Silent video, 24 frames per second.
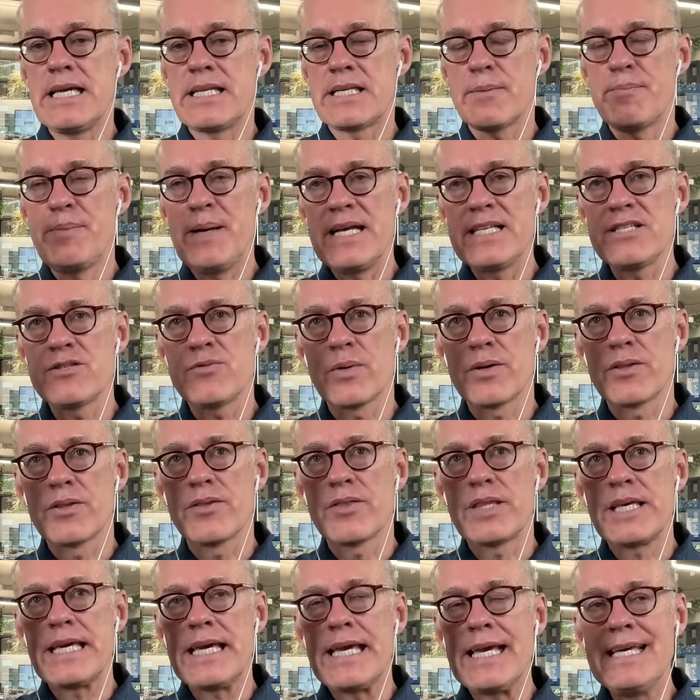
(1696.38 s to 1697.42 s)
It depends whether
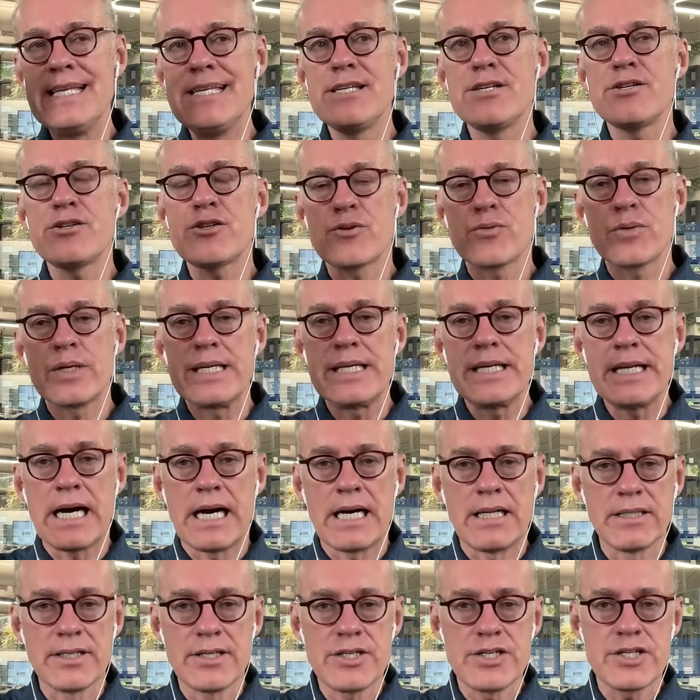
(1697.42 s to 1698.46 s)
the industry
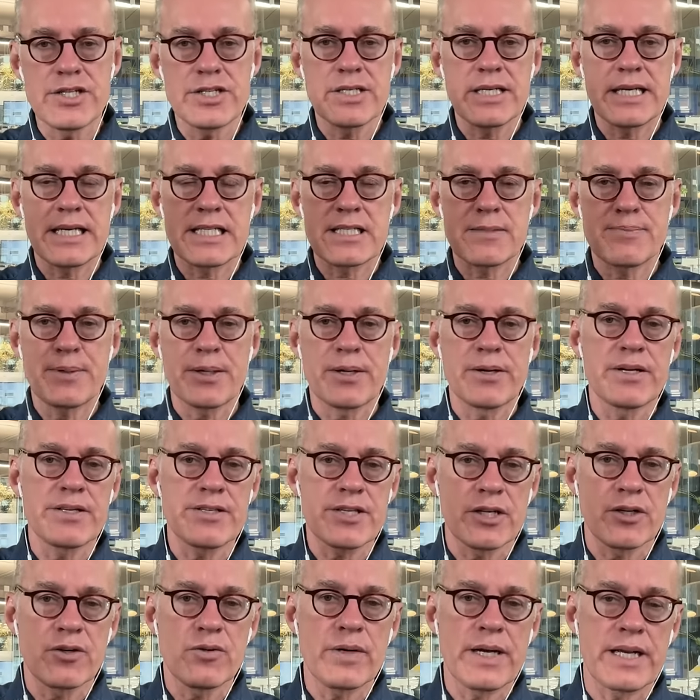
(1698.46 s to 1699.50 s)
knowledge,
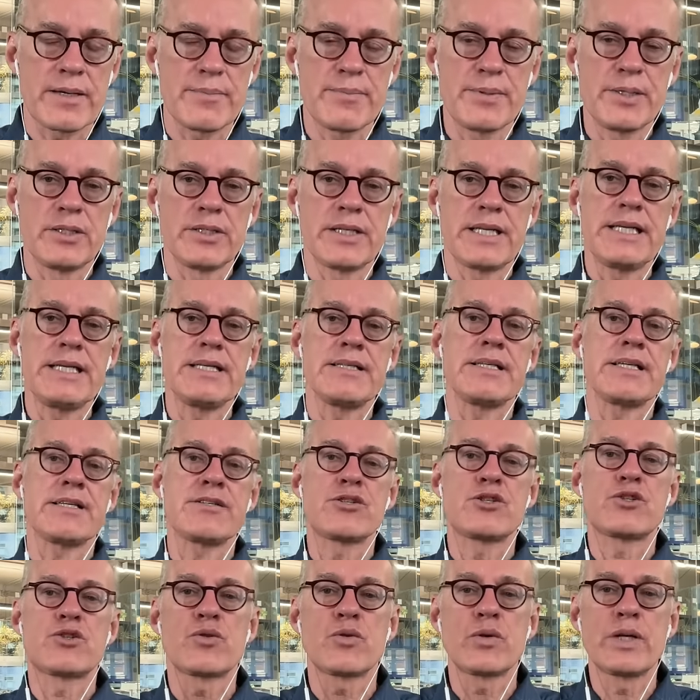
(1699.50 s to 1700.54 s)
experience, and credibility is
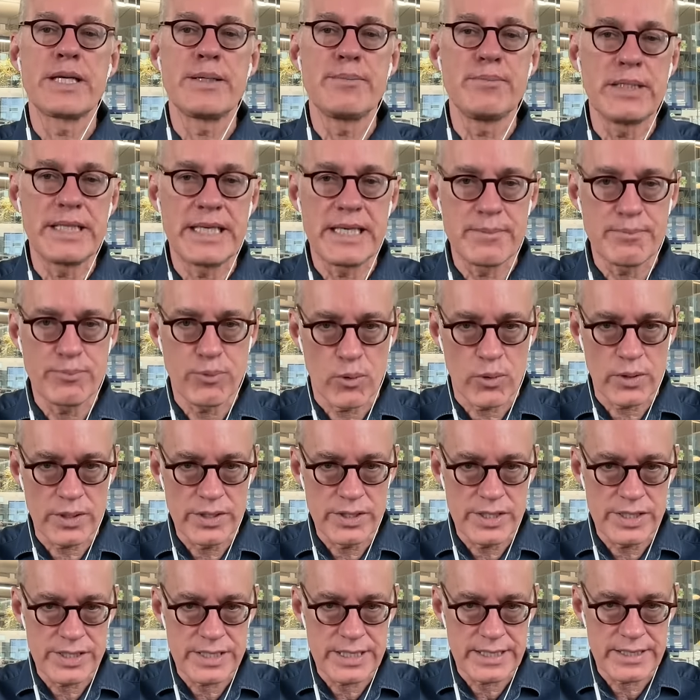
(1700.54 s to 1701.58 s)
extremely
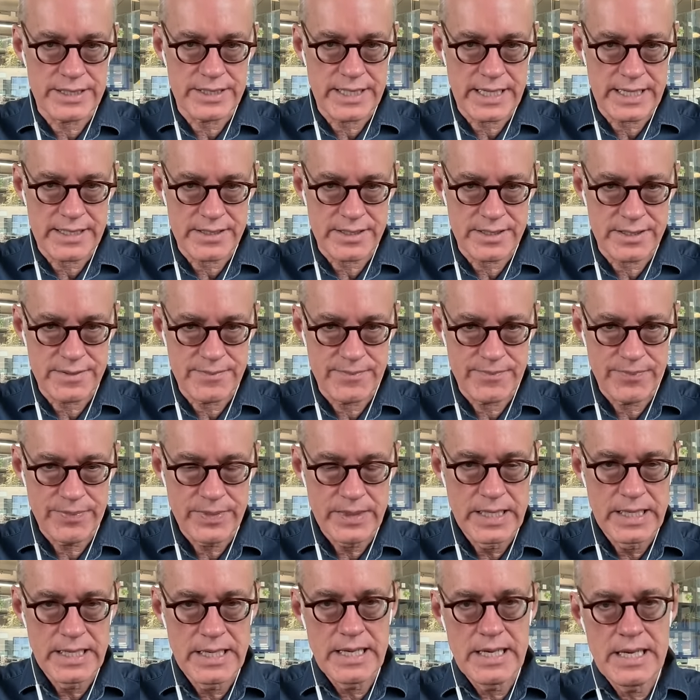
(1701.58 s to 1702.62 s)
important to success.
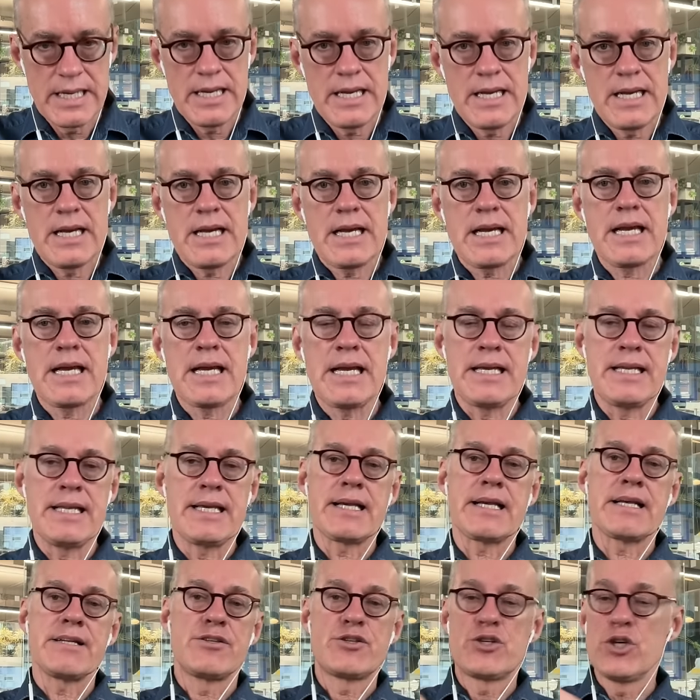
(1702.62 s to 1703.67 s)
And
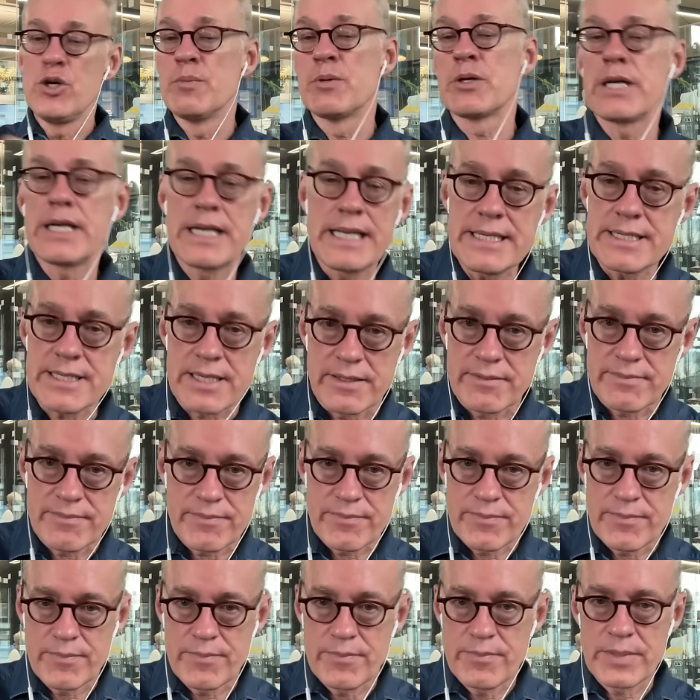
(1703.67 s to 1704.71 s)
in consumer, it isn't
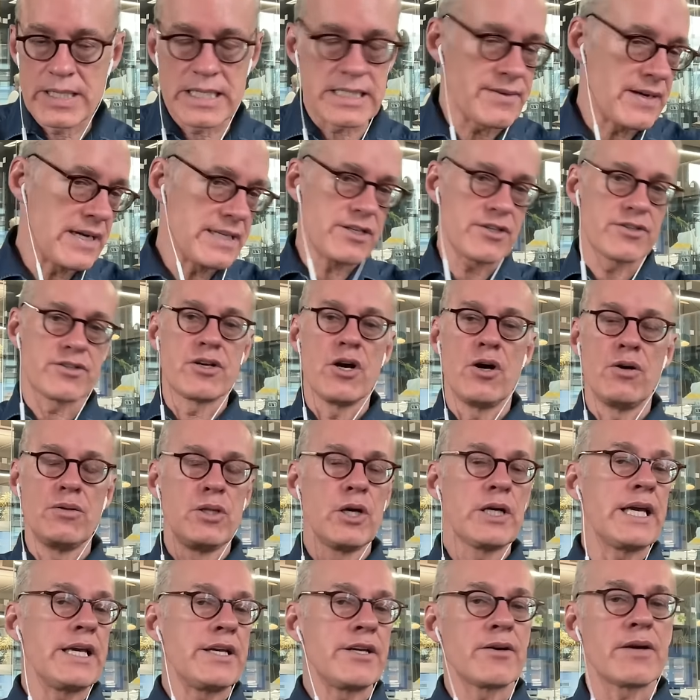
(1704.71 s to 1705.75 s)
because I just go
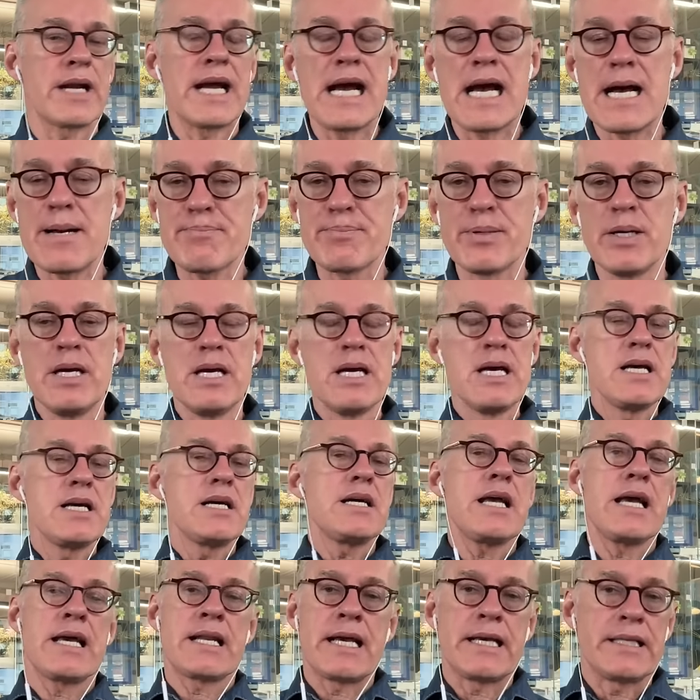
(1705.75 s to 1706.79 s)
look at your app
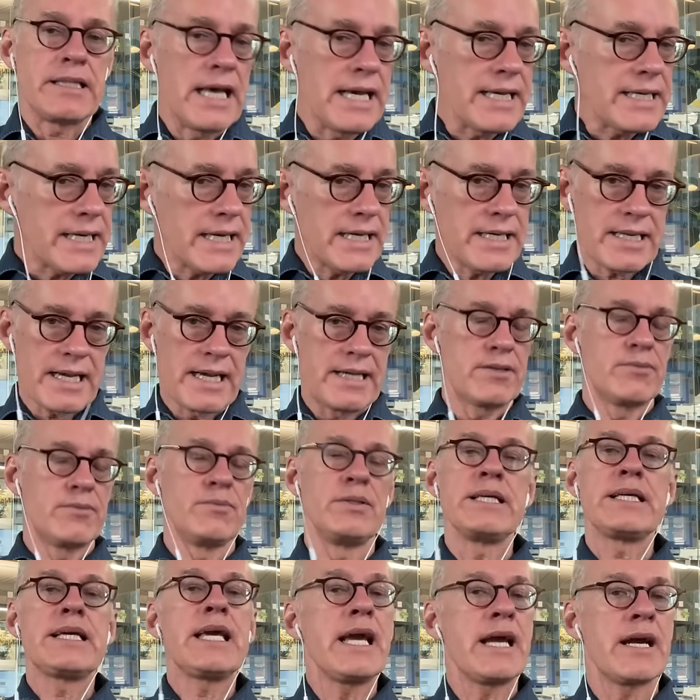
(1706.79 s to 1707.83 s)
and I like it. I don't
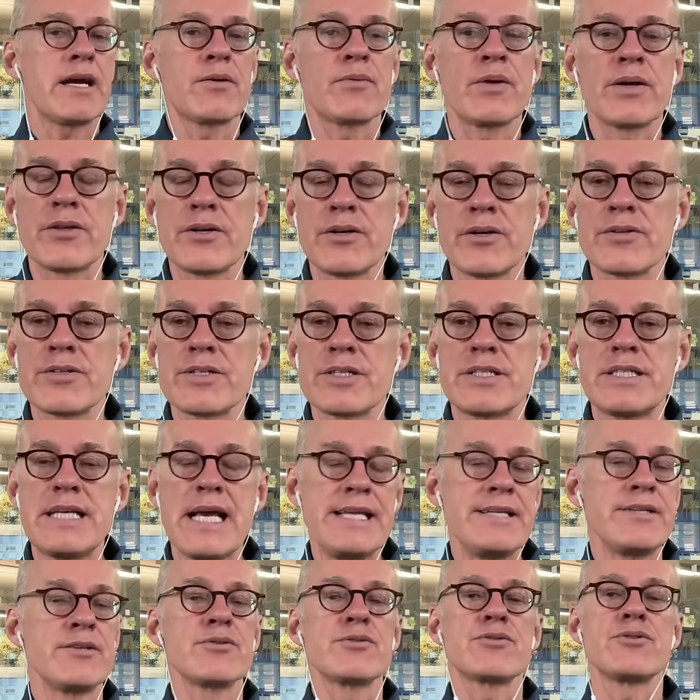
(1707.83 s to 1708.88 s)
really care whether you're
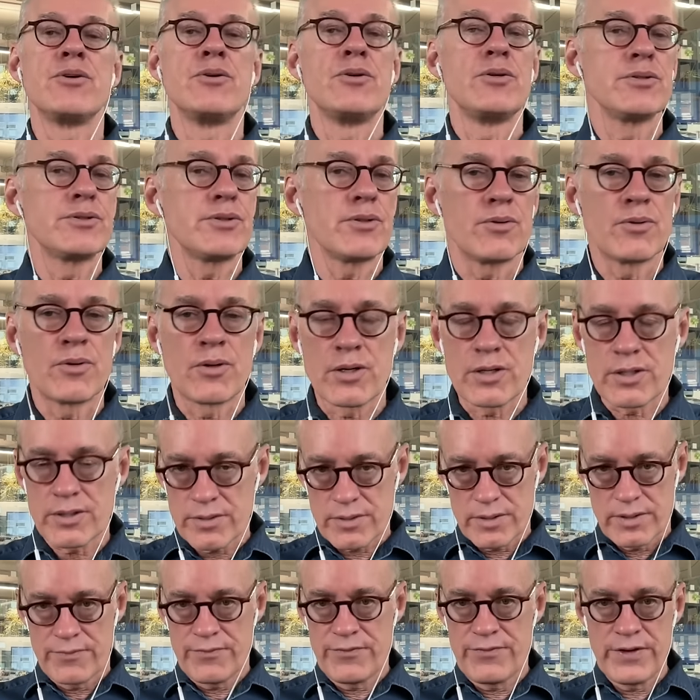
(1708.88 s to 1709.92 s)
10 years old
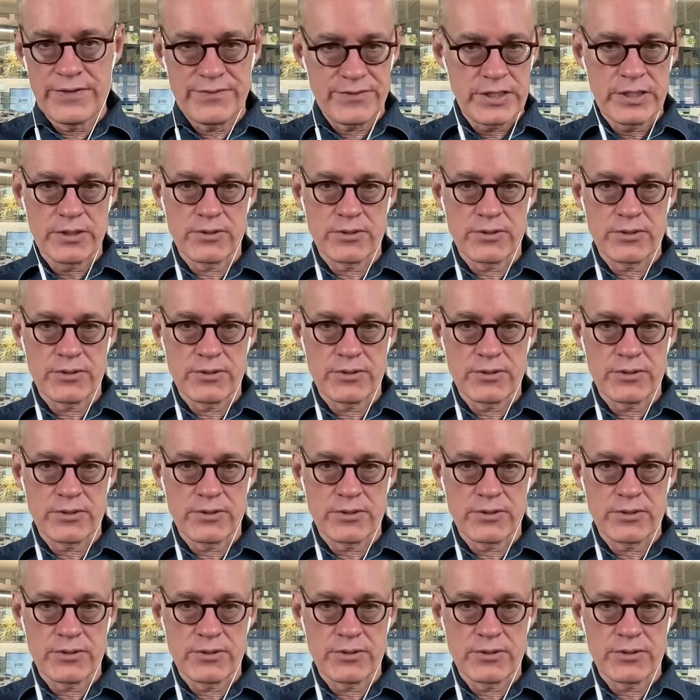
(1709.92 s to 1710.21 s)
or 50